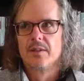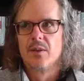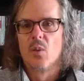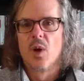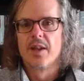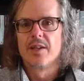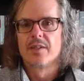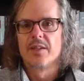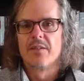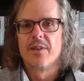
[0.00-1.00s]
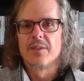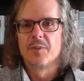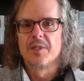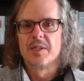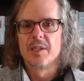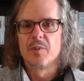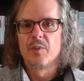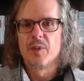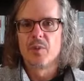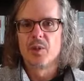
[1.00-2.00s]
wine is an investment to keep the
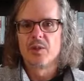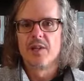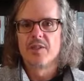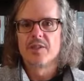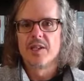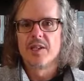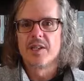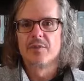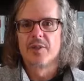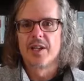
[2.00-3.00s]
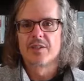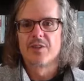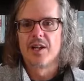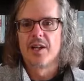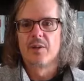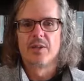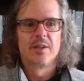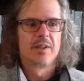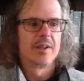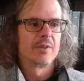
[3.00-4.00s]
people you love at table for an extra hour
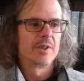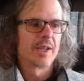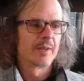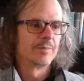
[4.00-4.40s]
every day.